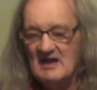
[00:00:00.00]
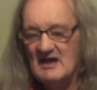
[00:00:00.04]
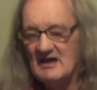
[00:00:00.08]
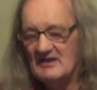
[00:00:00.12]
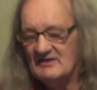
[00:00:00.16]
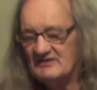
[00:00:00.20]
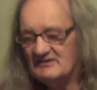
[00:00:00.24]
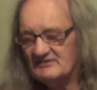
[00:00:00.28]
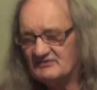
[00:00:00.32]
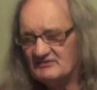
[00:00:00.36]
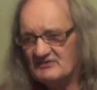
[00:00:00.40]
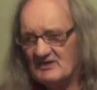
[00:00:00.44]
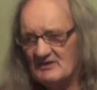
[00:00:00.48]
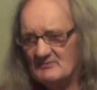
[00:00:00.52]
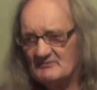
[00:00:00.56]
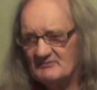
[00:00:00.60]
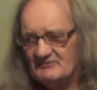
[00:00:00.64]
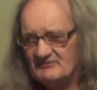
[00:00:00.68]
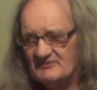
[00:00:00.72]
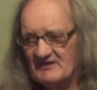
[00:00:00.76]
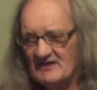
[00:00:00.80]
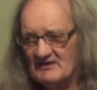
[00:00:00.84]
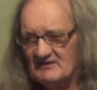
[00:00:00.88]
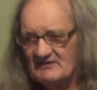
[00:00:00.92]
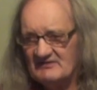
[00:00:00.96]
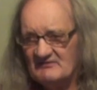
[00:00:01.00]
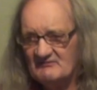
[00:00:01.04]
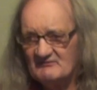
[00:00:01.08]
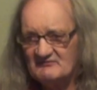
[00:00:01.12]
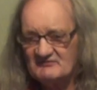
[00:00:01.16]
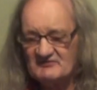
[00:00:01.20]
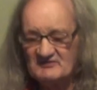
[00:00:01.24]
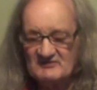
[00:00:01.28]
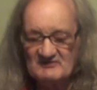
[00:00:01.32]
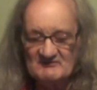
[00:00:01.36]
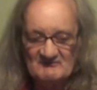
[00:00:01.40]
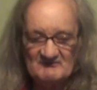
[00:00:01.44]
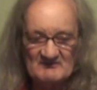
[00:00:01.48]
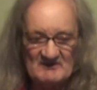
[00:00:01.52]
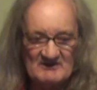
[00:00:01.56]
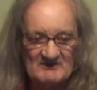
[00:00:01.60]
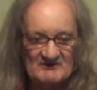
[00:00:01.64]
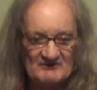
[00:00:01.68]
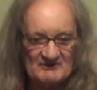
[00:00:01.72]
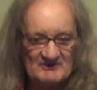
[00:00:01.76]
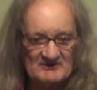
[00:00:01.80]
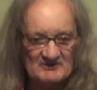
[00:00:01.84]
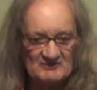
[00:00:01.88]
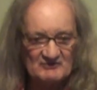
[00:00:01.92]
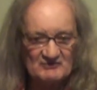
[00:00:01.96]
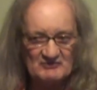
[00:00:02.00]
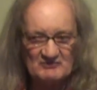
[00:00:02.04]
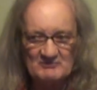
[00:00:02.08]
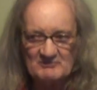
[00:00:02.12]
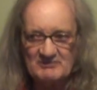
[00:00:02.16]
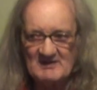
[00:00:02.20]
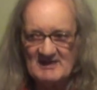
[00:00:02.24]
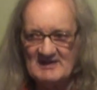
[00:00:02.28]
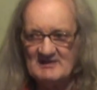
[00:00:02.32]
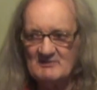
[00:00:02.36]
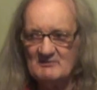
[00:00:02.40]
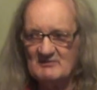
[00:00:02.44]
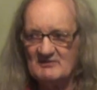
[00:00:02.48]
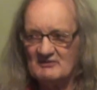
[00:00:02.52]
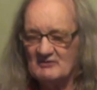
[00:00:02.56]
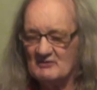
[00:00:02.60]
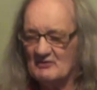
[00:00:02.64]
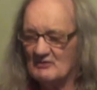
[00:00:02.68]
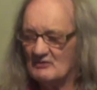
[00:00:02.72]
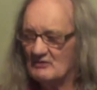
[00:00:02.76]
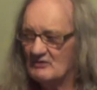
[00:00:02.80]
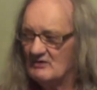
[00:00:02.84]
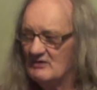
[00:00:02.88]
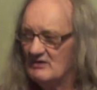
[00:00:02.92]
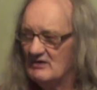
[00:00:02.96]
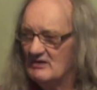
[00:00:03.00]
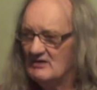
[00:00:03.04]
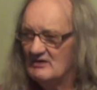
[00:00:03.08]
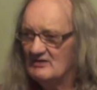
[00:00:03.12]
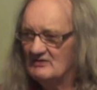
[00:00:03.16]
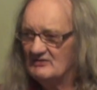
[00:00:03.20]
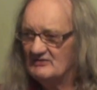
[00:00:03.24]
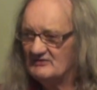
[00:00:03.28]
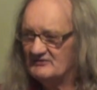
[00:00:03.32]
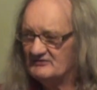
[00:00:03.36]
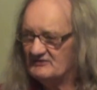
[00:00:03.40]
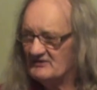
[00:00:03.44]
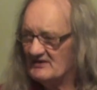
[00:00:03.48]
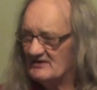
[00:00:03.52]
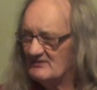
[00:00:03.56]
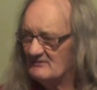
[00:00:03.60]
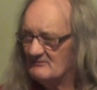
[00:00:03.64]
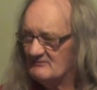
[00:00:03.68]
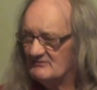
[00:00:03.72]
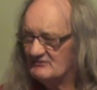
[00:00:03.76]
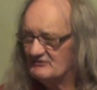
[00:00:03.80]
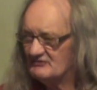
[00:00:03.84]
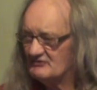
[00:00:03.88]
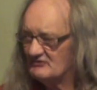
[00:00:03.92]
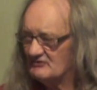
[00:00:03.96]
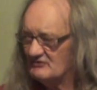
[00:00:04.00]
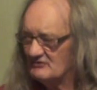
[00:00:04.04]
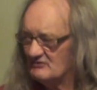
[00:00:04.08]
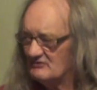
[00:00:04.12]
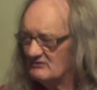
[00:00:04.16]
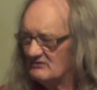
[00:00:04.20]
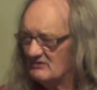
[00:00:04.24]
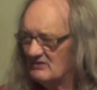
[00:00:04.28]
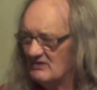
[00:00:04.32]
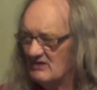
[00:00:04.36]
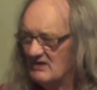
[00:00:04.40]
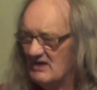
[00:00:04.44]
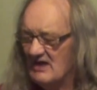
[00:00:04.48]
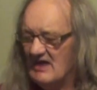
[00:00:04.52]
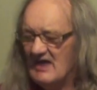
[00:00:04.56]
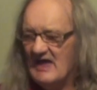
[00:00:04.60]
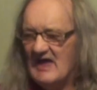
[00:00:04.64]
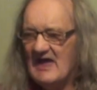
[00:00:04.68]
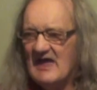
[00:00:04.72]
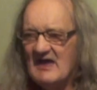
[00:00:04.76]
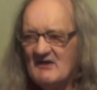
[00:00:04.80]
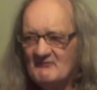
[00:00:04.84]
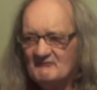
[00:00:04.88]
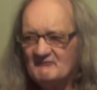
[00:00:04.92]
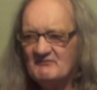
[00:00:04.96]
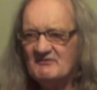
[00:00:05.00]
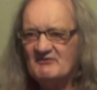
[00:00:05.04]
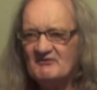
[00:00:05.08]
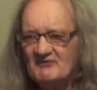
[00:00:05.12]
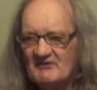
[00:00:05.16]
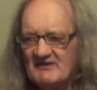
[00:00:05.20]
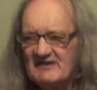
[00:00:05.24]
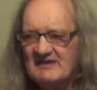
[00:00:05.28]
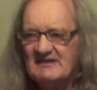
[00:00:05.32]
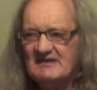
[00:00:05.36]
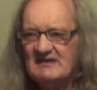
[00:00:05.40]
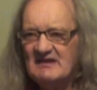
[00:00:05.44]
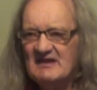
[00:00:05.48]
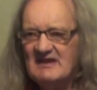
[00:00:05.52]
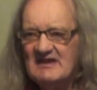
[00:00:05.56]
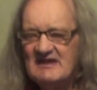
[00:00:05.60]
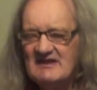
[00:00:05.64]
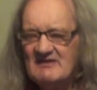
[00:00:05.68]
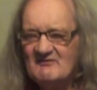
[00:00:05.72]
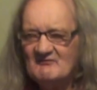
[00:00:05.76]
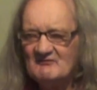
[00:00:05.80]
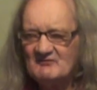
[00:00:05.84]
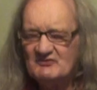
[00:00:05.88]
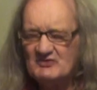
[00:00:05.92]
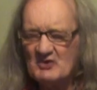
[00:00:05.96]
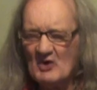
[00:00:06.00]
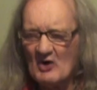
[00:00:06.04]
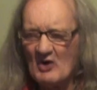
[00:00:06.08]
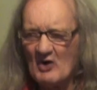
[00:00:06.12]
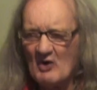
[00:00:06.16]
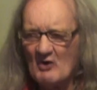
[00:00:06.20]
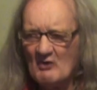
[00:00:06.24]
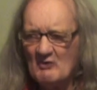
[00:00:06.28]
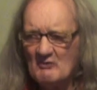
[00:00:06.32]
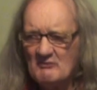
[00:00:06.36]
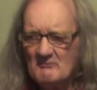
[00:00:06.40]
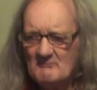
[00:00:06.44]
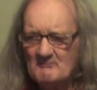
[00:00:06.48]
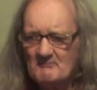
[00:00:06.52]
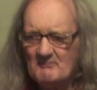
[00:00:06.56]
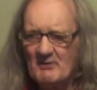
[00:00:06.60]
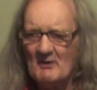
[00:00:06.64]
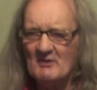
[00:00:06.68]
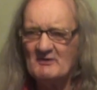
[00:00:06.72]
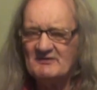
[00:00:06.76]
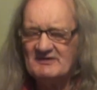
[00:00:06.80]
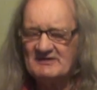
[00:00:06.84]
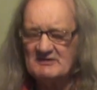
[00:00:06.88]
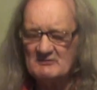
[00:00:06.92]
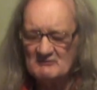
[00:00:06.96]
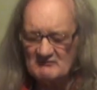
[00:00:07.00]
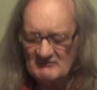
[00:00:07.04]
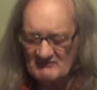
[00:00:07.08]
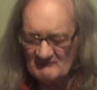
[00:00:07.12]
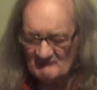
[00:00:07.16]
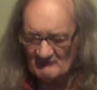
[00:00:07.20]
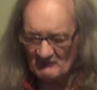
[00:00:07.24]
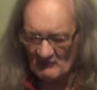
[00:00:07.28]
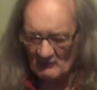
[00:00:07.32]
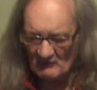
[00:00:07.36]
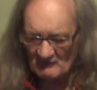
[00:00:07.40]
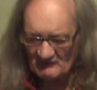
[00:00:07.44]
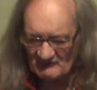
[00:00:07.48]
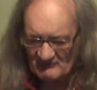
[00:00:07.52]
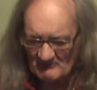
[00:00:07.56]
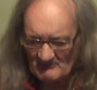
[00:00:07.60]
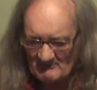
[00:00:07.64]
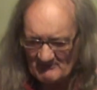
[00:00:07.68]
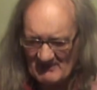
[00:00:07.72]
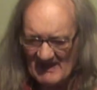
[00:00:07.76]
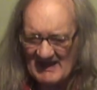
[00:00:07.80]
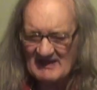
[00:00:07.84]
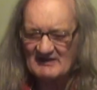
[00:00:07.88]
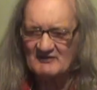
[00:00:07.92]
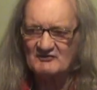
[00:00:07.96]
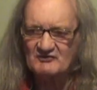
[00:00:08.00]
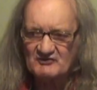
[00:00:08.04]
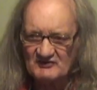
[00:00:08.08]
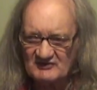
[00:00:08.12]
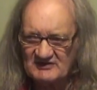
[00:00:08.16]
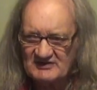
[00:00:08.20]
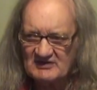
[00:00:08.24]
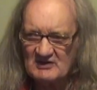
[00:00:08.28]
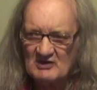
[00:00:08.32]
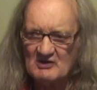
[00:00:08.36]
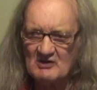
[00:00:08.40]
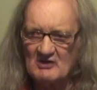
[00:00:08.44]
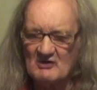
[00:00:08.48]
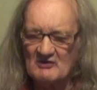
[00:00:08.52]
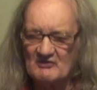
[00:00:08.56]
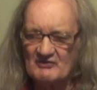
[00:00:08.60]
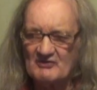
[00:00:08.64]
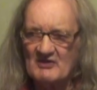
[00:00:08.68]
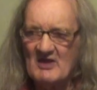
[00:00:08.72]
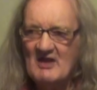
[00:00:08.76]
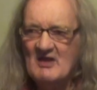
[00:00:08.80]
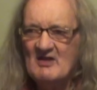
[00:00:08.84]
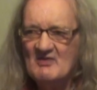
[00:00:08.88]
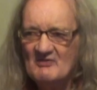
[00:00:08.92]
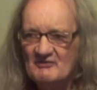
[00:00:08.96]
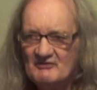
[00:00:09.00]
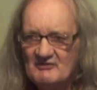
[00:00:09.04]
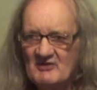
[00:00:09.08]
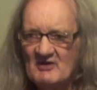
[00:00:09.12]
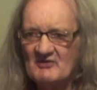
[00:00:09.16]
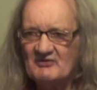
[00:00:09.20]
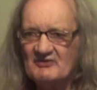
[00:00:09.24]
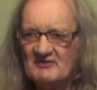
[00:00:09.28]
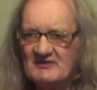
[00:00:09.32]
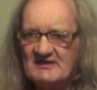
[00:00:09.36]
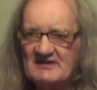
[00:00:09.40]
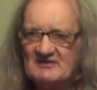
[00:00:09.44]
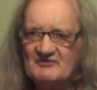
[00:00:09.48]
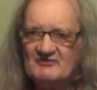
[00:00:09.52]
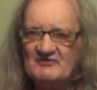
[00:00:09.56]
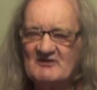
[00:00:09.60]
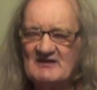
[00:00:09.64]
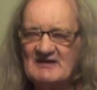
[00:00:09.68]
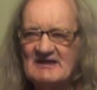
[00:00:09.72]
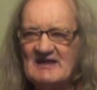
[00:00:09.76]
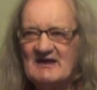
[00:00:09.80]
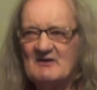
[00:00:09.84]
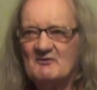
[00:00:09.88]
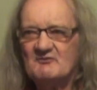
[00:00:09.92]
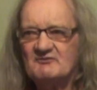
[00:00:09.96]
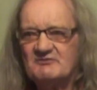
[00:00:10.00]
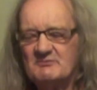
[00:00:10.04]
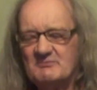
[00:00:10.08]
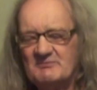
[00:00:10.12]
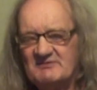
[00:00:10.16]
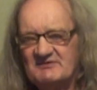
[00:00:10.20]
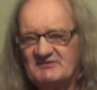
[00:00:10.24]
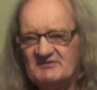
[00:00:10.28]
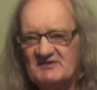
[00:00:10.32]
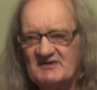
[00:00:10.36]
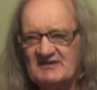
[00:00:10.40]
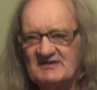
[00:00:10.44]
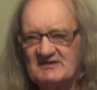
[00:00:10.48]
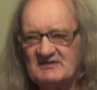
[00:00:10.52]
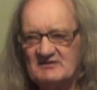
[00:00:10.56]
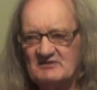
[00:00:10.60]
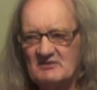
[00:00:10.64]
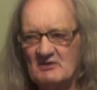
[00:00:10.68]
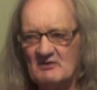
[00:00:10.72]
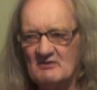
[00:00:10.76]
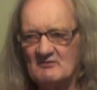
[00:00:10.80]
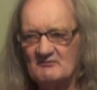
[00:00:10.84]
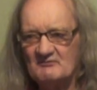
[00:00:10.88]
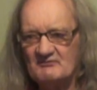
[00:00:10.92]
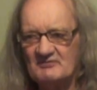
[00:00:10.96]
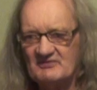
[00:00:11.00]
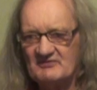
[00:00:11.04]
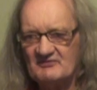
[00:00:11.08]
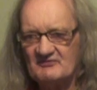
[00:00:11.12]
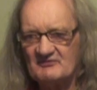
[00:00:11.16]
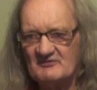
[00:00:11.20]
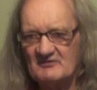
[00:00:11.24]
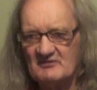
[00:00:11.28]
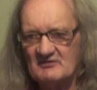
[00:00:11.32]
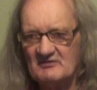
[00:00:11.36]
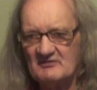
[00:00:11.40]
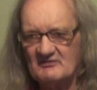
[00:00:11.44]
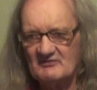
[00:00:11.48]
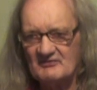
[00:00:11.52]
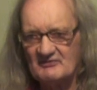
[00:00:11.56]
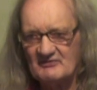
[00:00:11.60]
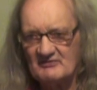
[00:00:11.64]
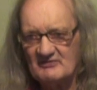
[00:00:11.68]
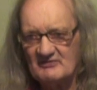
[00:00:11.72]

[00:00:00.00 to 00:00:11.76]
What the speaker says: And this comes down even to the very things you play with, or the television. Everything, even your own body, revolts back to the earth. Nothing is allowed to be taken off this earth.